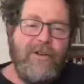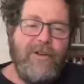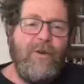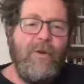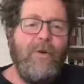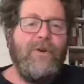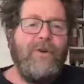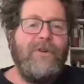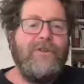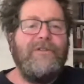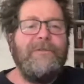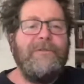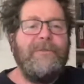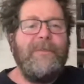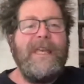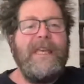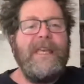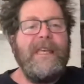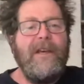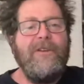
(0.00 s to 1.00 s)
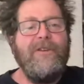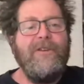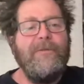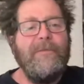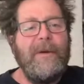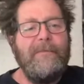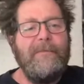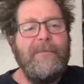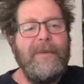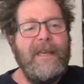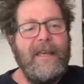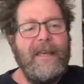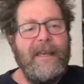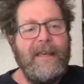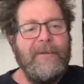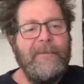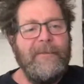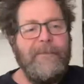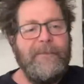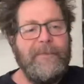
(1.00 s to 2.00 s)
core of being a human
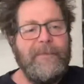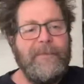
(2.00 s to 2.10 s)
being.